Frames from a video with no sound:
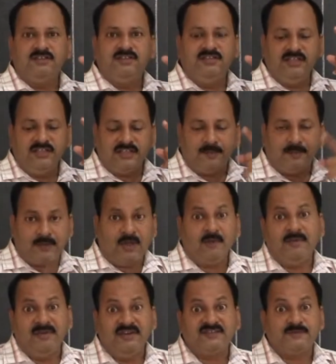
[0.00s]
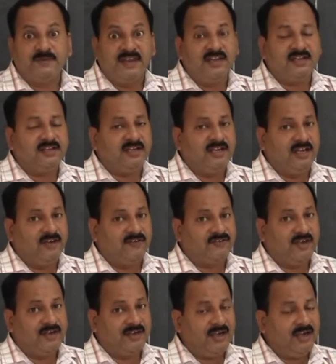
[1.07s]
in the problem it is very clearly
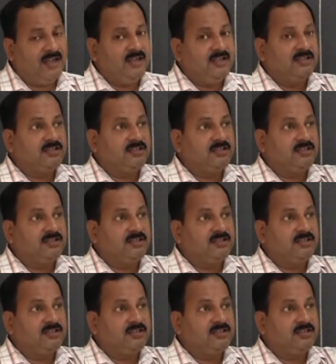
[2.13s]
stated,